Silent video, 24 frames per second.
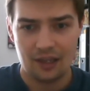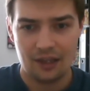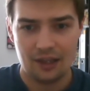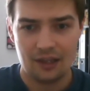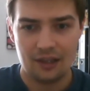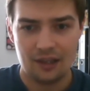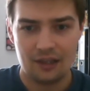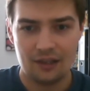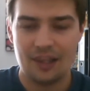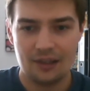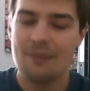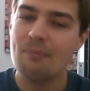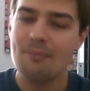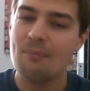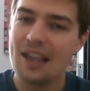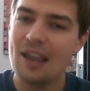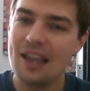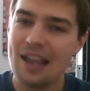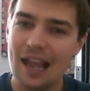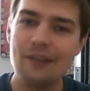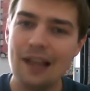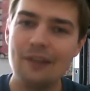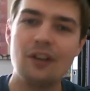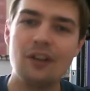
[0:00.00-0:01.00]
They may
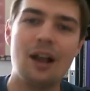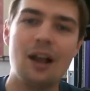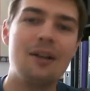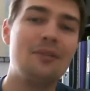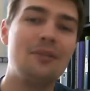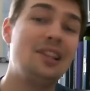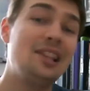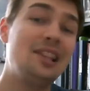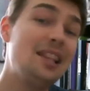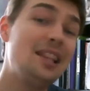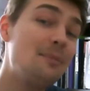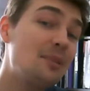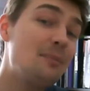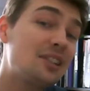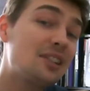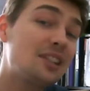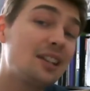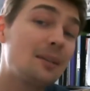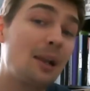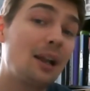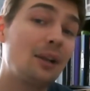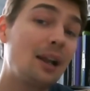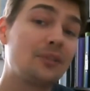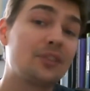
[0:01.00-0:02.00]
have a limited
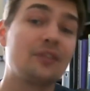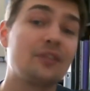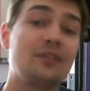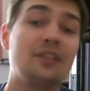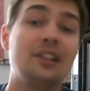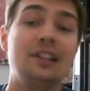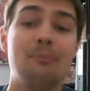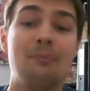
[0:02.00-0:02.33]
amount of